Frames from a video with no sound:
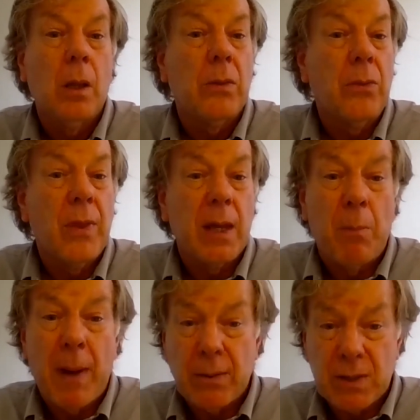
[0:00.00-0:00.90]
They're
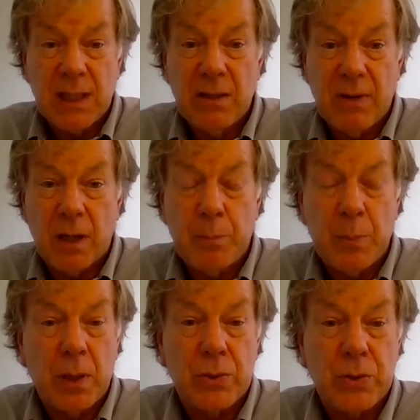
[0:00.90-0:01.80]
about to give up
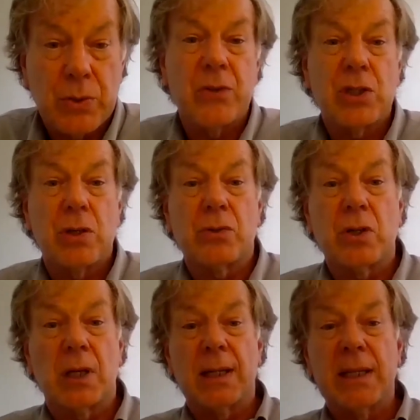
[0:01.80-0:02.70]
because all of the
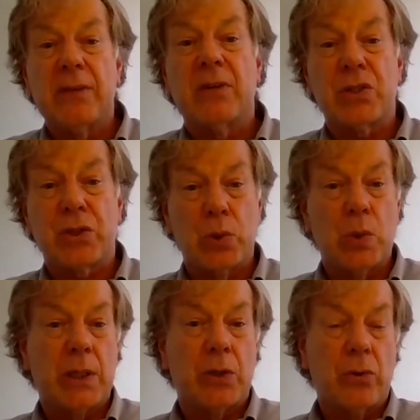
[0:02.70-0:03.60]
children are leaving school
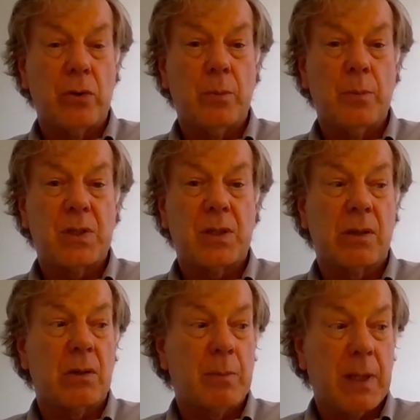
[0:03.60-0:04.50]
in groups, and
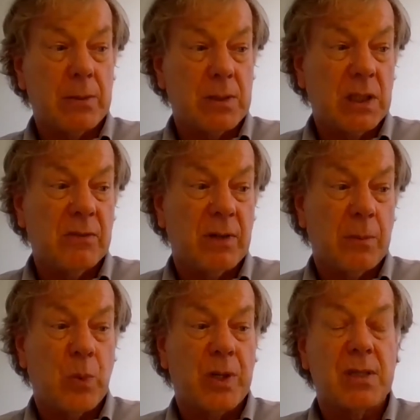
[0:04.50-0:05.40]
they're about to give
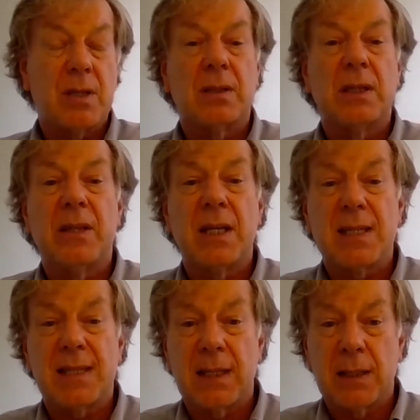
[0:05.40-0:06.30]
up when suddenly they
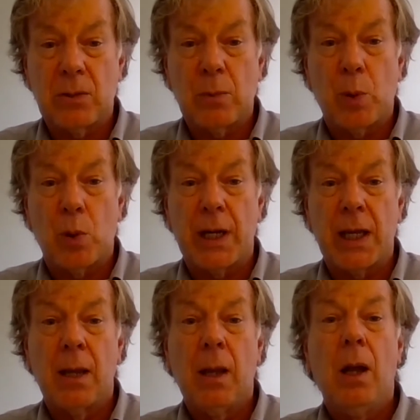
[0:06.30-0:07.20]
see a little boy
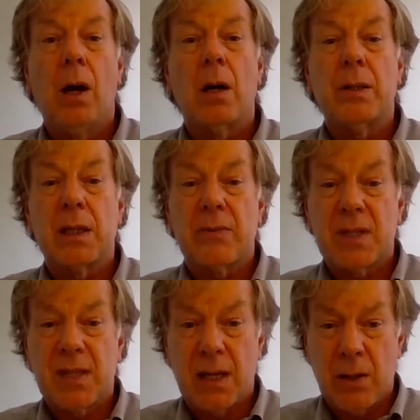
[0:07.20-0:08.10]
on the other
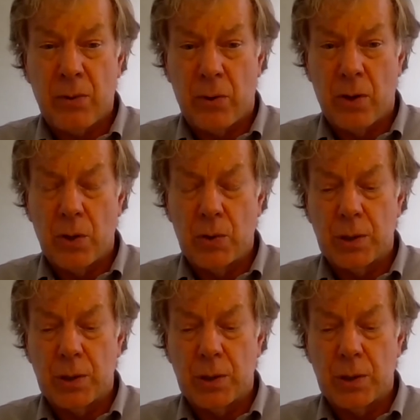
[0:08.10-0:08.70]
side of the road.